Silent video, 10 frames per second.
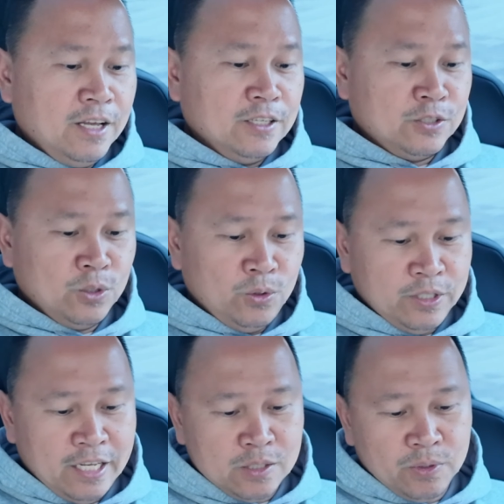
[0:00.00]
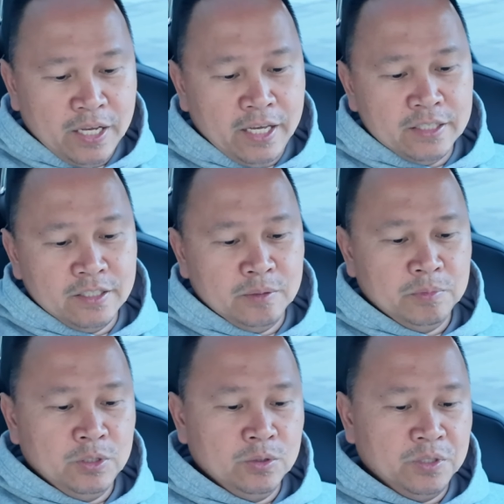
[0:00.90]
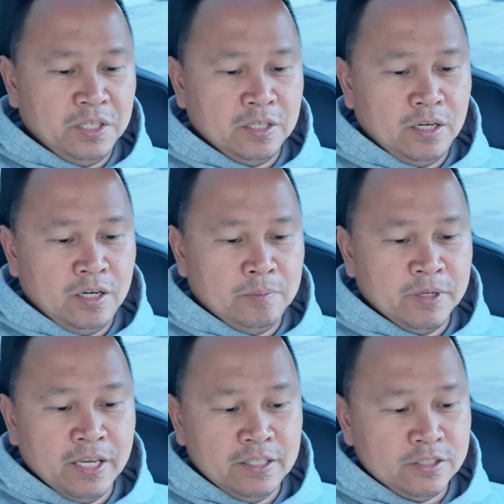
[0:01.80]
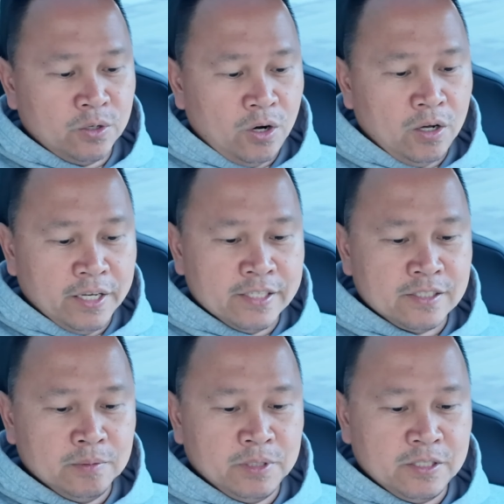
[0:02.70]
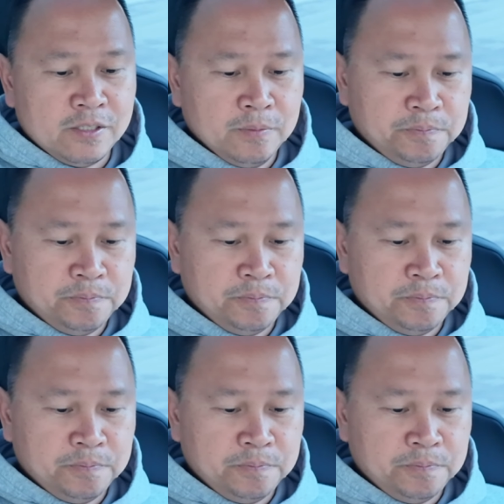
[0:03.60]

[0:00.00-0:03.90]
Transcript: So that's what I ended up doing. Again, these are all estimates.